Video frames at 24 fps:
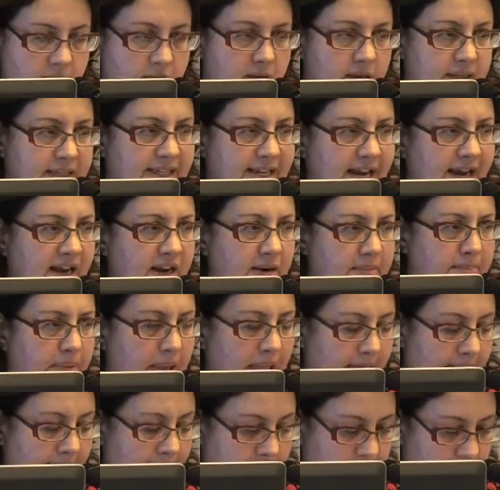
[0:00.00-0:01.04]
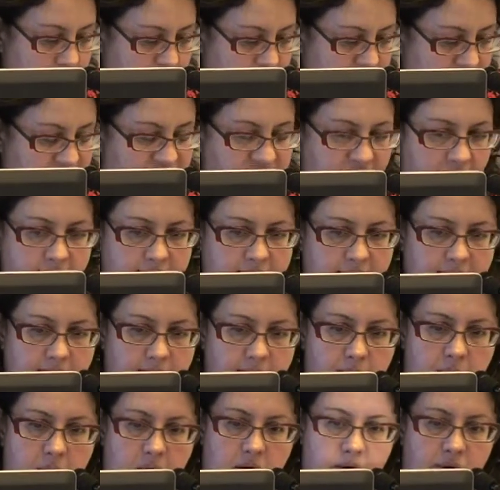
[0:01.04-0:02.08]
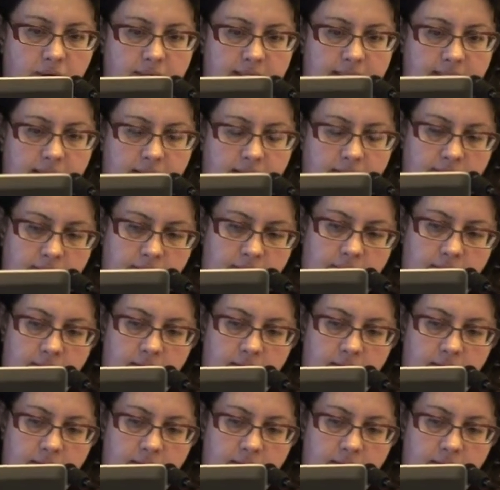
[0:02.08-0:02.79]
The second plank, defunding democracy.